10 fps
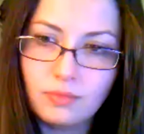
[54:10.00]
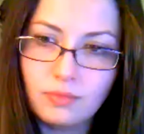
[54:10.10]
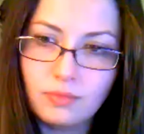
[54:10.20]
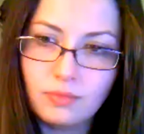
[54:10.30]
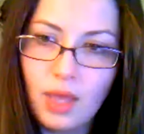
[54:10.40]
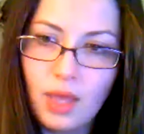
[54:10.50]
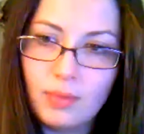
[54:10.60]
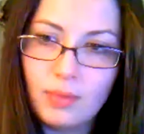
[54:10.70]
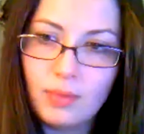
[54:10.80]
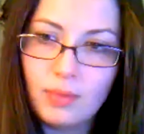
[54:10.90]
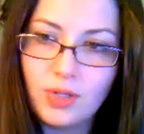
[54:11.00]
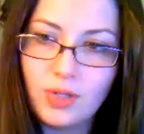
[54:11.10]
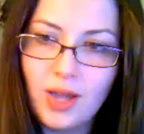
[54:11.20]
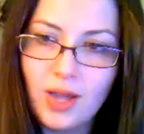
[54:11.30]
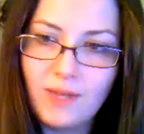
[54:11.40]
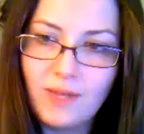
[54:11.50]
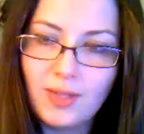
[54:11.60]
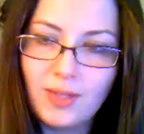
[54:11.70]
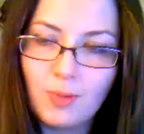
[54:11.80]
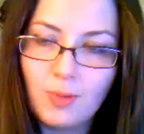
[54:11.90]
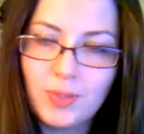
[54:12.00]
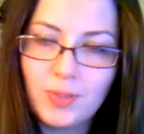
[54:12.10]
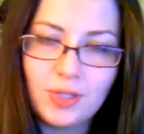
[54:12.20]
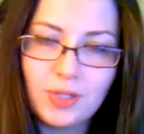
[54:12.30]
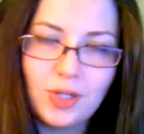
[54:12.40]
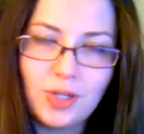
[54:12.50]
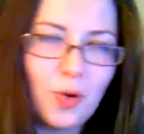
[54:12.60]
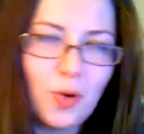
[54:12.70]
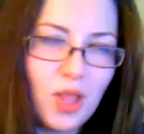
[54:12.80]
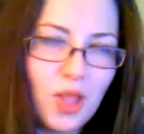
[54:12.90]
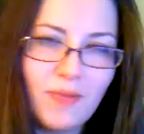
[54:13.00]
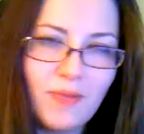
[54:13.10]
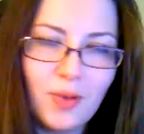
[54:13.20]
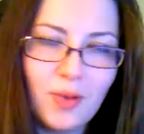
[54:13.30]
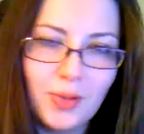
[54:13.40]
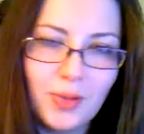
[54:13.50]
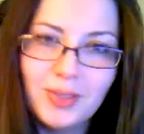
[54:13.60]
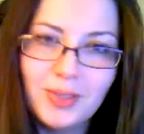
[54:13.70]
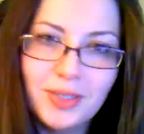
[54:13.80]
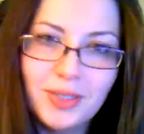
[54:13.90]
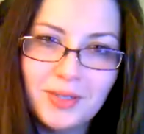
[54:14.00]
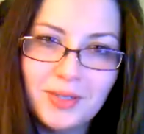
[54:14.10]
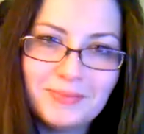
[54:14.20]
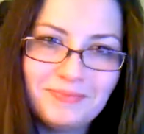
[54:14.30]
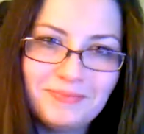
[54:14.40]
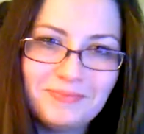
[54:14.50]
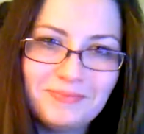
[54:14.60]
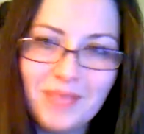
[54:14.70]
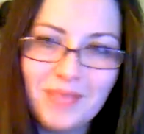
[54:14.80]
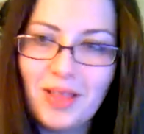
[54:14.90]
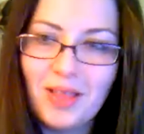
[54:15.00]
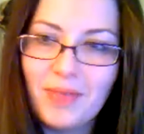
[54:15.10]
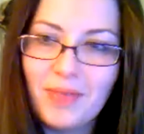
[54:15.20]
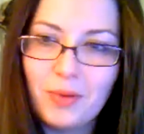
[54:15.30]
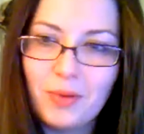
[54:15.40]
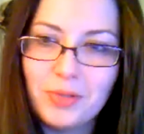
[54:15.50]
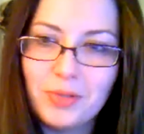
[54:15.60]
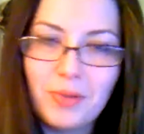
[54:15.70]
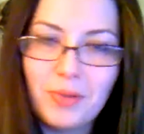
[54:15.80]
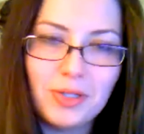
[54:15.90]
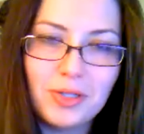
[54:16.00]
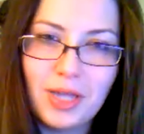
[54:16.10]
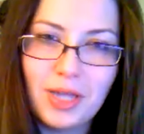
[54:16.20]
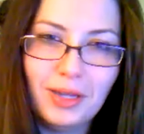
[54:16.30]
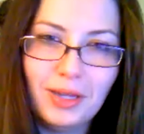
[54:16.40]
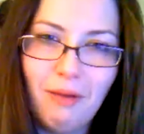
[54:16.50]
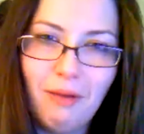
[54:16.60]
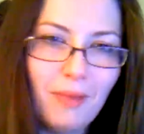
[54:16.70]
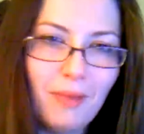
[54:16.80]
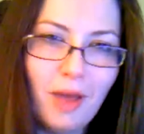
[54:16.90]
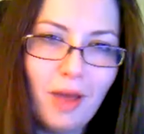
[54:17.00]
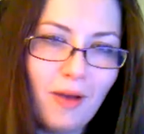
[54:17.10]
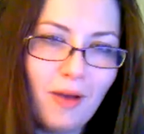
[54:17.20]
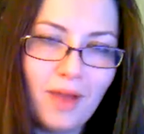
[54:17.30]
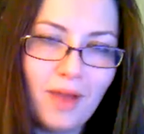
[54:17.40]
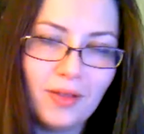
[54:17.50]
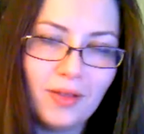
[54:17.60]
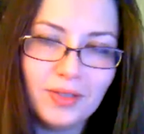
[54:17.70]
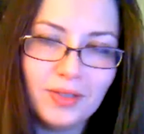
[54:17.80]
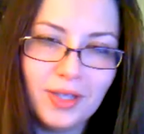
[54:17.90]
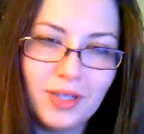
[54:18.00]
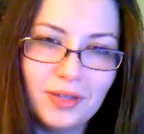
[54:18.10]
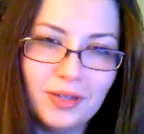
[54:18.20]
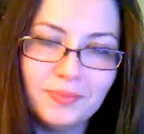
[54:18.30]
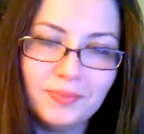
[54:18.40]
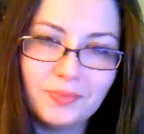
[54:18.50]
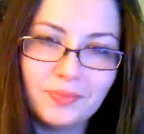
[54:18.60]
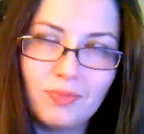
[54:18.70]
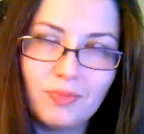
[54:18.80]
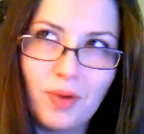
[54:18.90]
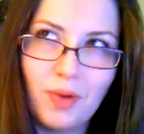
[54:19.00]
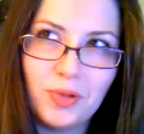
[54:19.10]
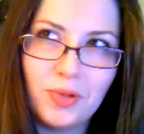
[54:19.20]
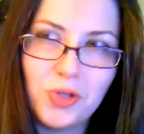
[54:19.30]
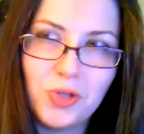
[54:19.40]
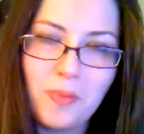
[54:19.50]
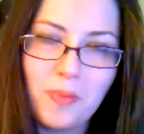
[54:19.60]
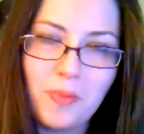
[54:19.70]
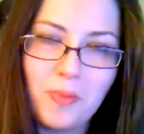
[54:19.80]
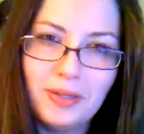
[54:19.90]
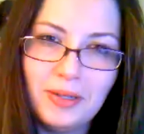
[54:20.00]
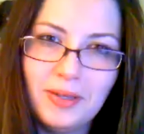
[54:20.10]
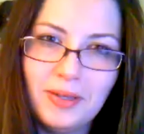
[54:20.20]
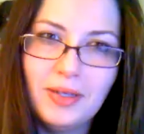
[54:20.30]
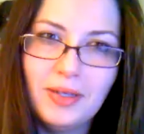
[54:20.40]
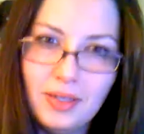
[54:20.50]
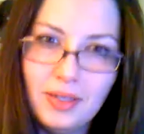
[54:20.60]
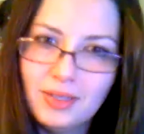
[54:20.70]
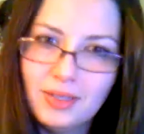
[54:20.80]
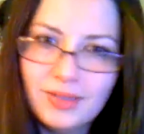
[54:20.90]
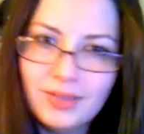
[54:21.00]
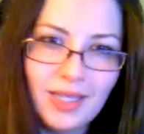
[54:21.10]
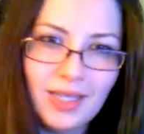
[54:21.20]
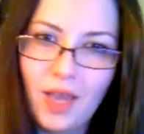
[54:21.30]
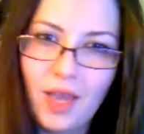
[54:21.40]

The Hamptons are not a defensible position. Oh, I love that quote. I love that quote so much. I'm not about violent revolution, but yeah.